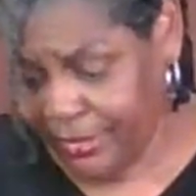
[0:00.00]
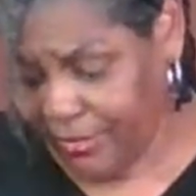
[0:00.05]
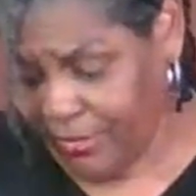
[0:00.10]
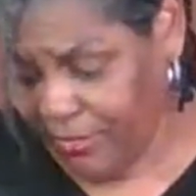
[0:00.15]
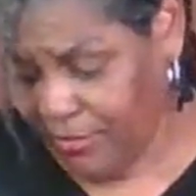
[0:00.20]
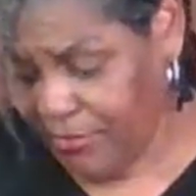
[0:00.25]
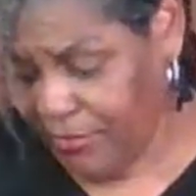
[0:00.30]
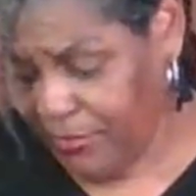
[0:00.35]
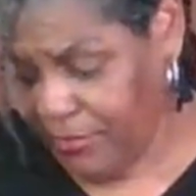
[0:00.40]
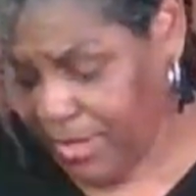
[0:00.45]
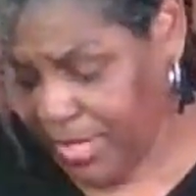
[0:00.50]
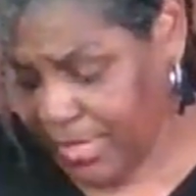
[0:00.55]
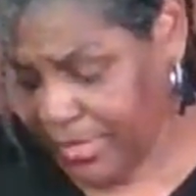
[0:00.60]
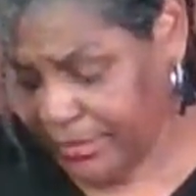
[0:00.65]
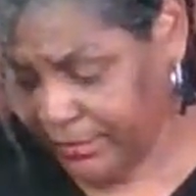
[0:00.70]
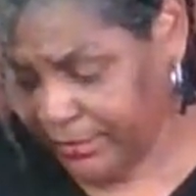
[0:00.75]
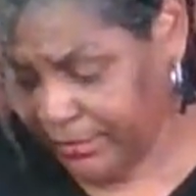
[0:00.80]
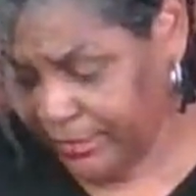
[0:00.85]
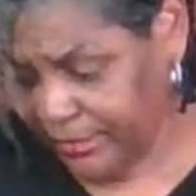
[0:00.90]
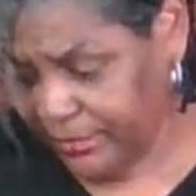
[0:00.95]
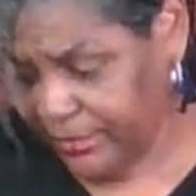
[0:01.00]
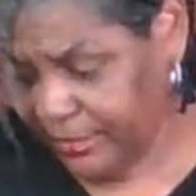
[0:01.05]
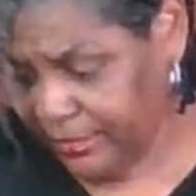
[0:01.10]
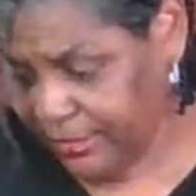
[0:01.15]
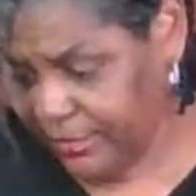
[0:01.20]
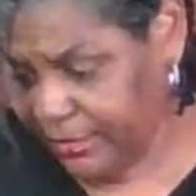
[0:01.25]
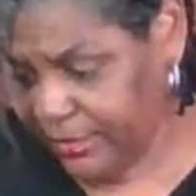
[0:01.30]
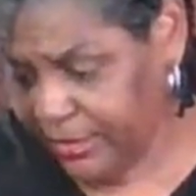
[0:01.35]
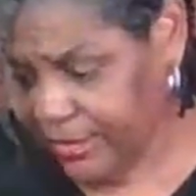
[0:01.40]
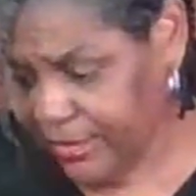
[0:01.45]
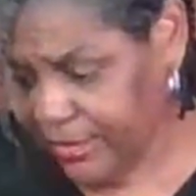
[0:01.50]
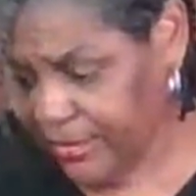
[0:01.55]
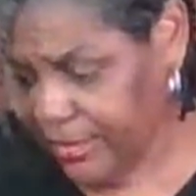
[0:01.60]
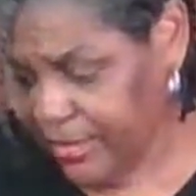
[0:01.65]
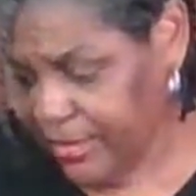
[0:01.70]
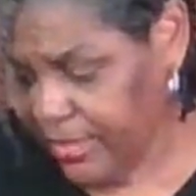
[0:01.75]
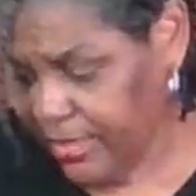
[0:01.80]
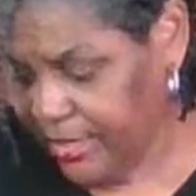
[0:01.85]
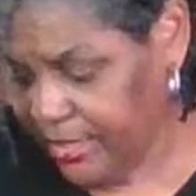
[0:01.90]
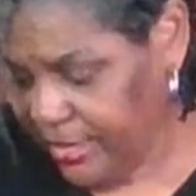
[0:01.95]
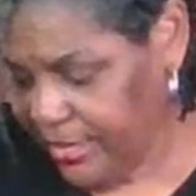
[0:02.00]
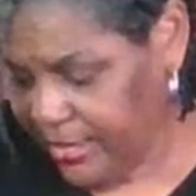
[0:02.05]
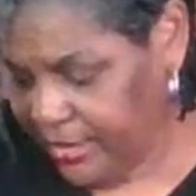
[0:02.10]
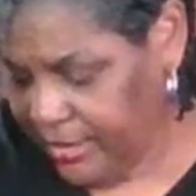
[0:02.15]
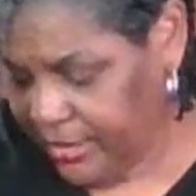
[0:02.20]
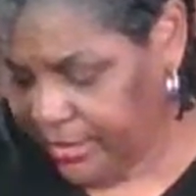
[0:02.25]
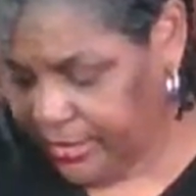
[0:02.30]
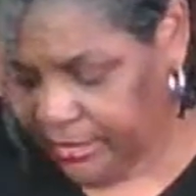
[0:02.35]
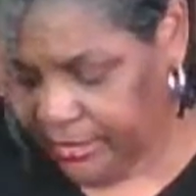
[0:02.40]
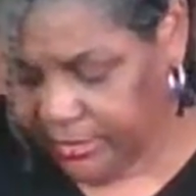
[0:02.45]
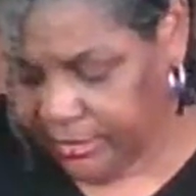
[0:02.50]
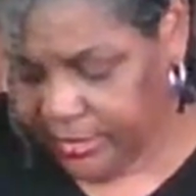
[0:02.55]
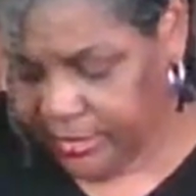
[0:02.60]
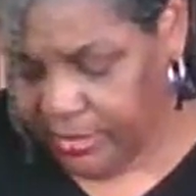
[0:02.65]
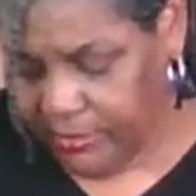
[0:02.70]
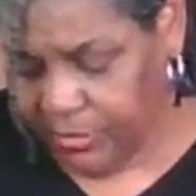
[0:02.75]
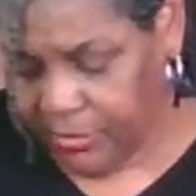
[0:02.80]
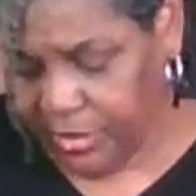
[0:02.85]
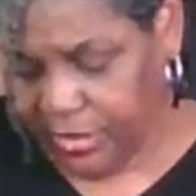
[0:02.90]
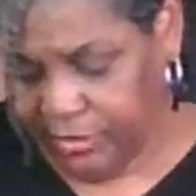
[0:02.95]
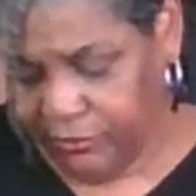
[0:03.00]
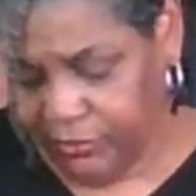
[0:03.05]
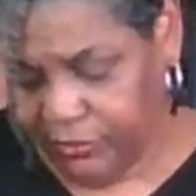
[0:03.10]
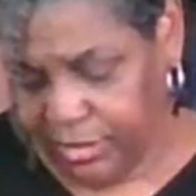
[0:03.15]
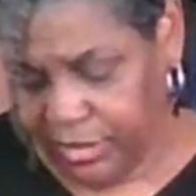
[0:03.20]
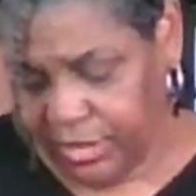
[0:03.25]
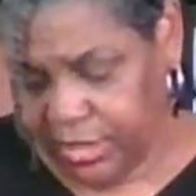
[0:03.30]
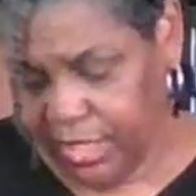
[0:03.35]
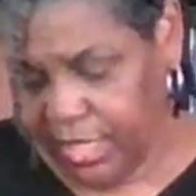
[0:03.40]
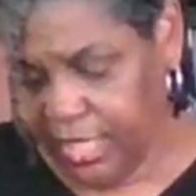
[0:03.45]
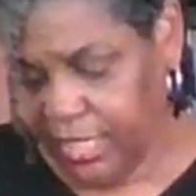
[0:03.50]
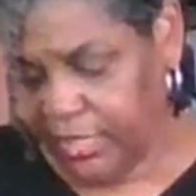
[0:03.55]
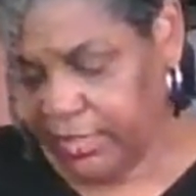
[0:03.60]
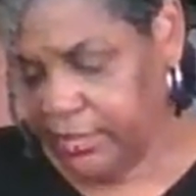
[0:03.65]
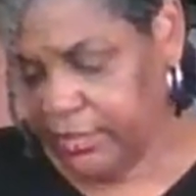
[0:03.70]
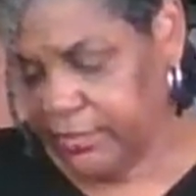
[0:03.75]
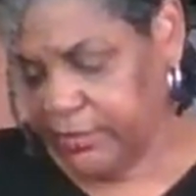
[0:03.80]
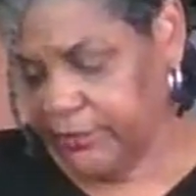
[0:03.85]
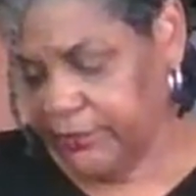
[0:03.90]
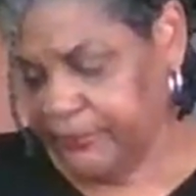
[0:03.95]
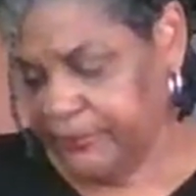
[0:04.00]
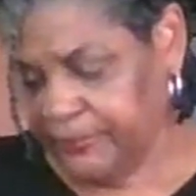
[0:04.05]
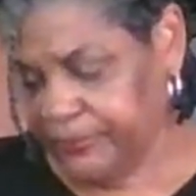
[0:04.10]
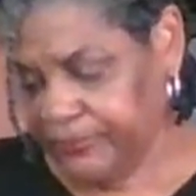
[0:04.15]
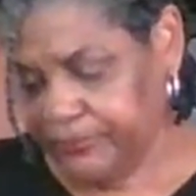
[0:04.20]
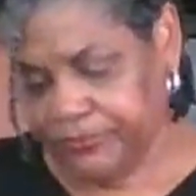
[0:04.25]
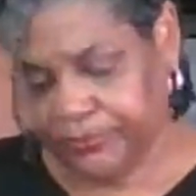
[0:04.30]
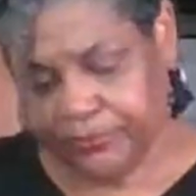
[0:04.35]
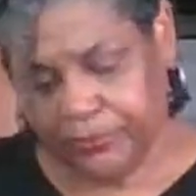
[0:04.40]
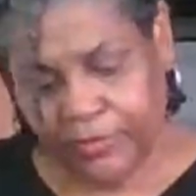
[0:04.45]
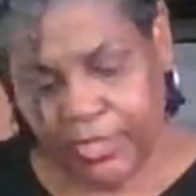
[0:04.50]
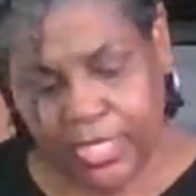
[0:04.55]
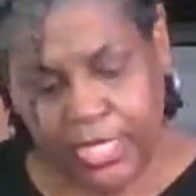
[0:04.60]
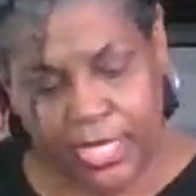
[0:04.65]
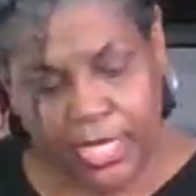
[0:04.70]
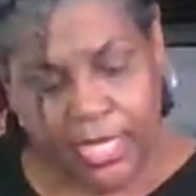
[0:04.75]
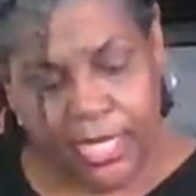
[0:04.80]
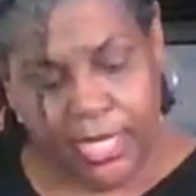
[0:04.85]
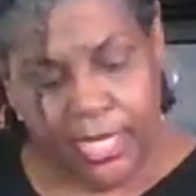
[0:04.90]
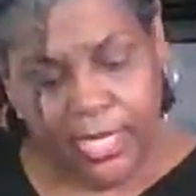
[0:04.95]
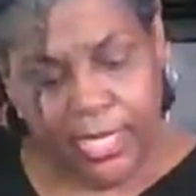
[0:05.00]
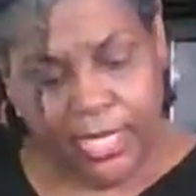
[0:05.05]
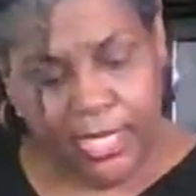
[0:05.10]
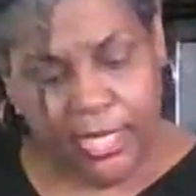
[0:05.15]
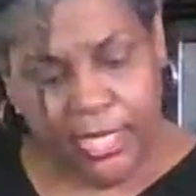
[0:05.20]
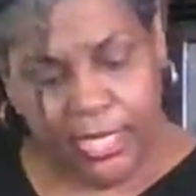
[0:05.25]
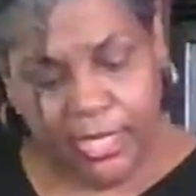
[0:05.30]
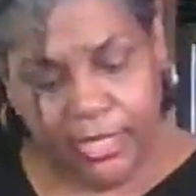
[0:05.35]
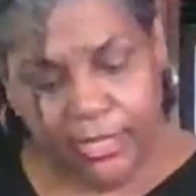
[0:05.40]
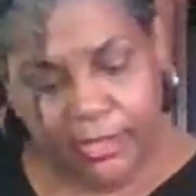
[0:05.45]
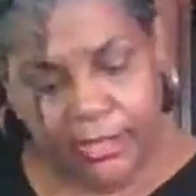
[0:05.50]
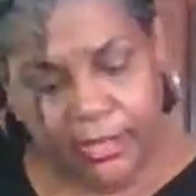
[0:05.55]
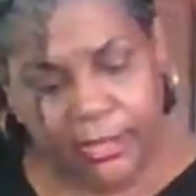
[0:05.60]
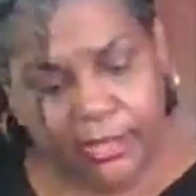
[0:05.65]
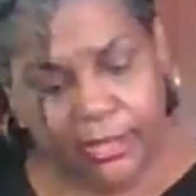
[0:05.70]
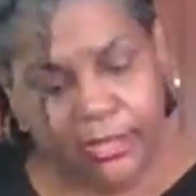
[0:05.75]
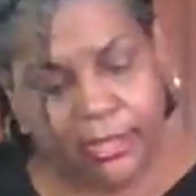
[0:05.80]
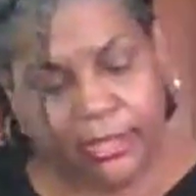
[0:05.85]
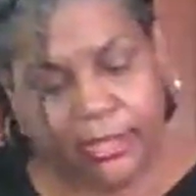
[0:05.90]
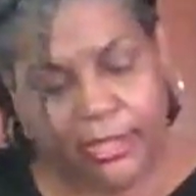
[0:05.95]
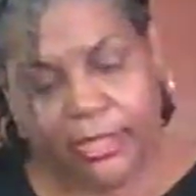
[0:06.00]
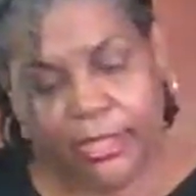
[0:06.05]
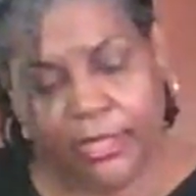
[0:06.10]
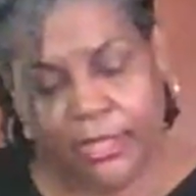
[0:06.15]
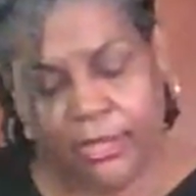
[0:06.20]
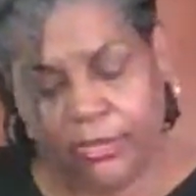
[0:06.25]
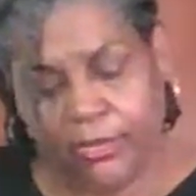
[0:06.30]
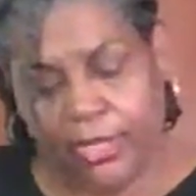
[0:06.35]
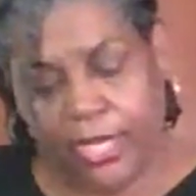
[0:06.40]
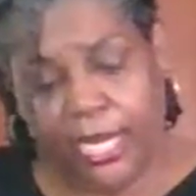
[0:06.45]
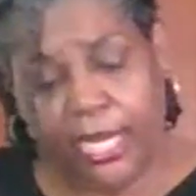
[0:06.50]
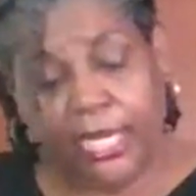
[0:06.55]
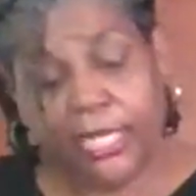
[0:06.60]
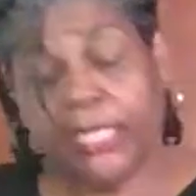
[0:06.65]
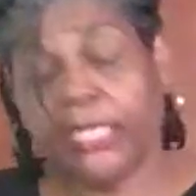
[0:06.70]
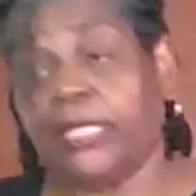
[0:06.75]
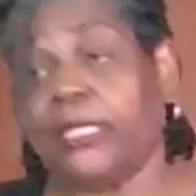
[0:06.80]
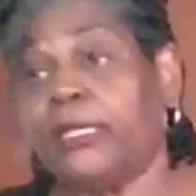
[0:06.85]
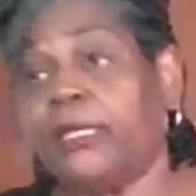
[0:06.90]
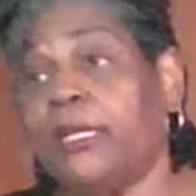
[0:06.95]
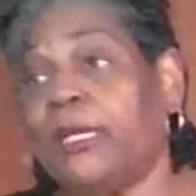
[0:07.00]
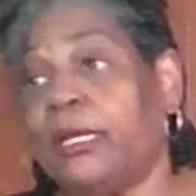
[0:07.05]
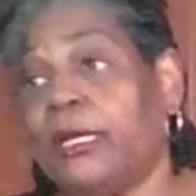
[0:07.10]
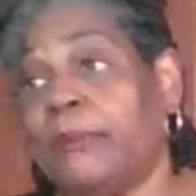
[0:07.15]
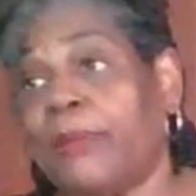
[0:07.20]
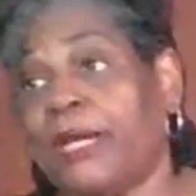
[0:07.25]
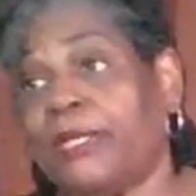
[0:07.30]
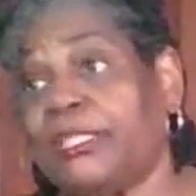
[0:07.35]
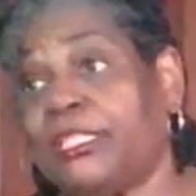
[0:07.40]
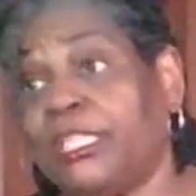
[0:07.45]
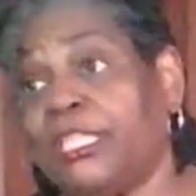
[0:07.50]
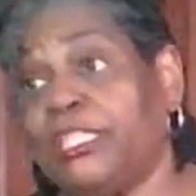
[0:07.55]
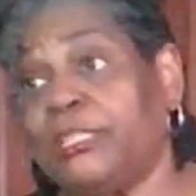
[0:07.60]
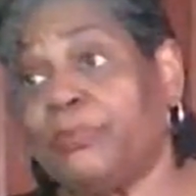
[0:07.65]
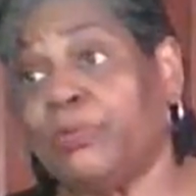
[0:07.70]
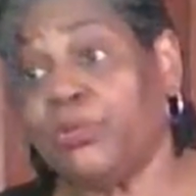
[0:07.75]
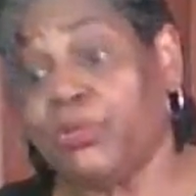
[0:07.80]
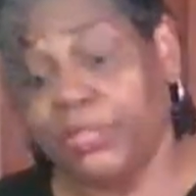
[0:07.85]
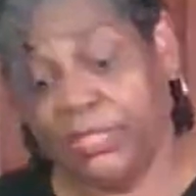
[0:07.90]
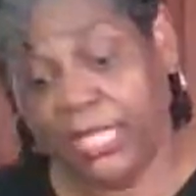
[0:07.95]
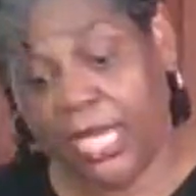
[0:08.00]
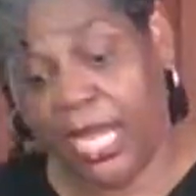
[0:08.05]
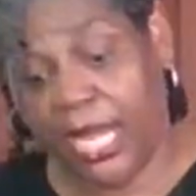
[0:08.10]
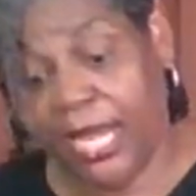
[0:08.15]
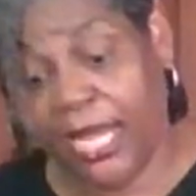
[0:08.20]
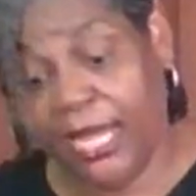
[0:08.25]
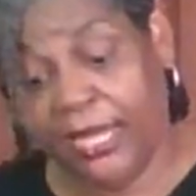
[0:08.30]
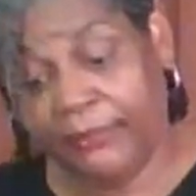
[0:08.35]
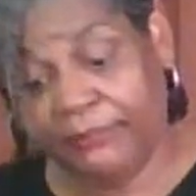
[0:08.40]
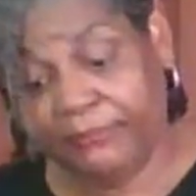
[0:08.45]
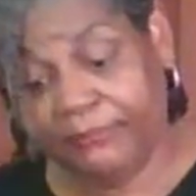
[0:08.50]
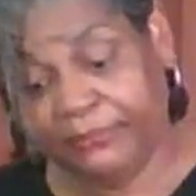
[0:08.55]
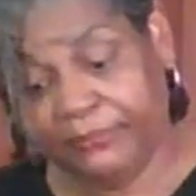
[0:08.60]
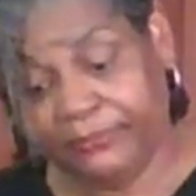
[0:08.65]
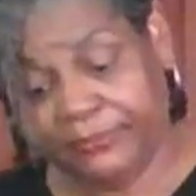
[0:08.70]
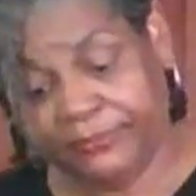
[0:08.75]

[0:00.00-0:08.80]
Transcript: Oh, my goodness. I'm going to give it a taste. And add in about a teaspoon of thyme,